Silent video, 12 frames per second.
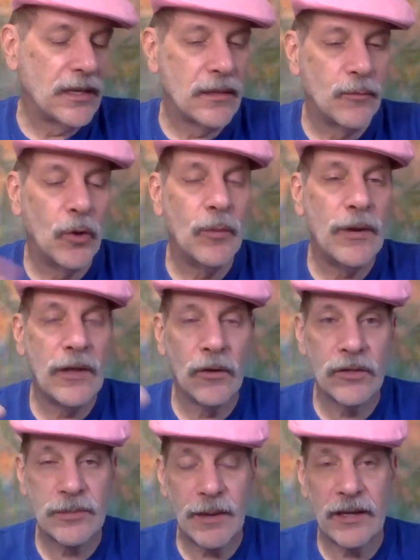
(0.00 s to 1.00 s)
The more we
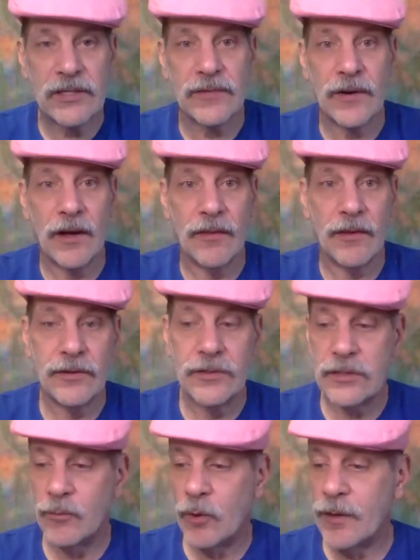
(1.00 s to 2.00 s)
hold space for
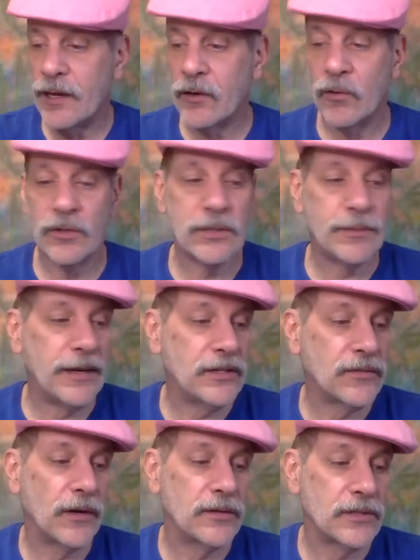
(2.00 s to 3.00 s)
others, the more we can hold space
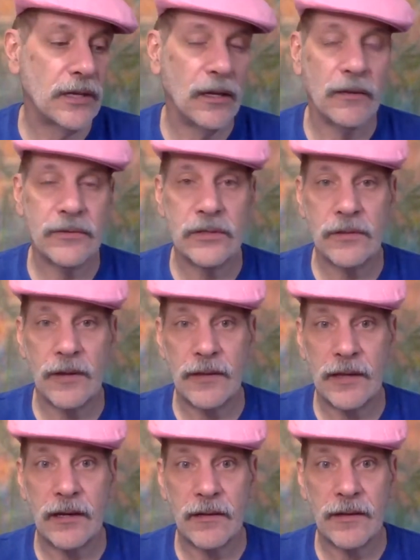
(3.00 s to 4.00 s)
for ourselves at
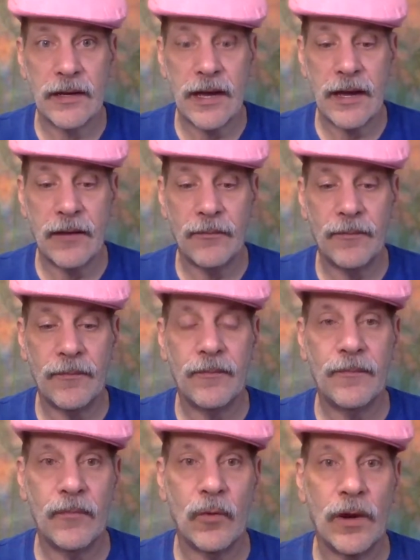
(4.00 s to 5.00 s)
the end of the day.
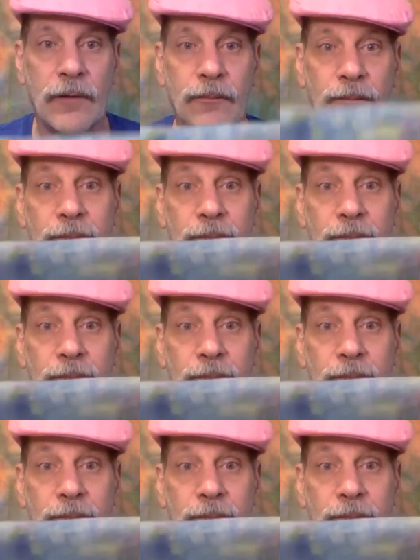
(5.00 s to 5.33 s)
All right.